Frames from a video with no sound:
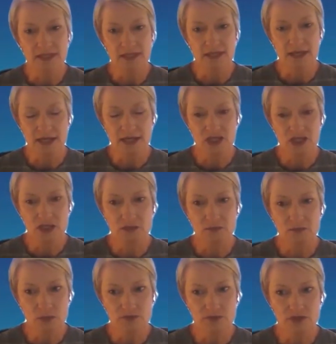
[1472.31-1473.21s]
and actually
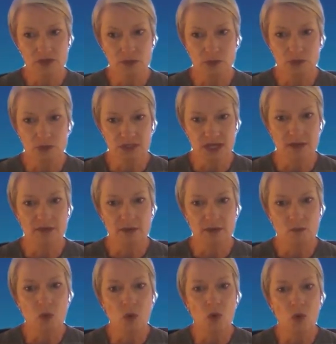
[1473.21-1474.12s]
move towards having
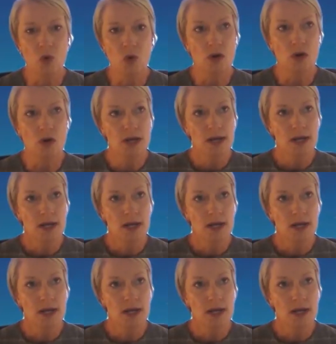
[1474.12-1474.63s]
more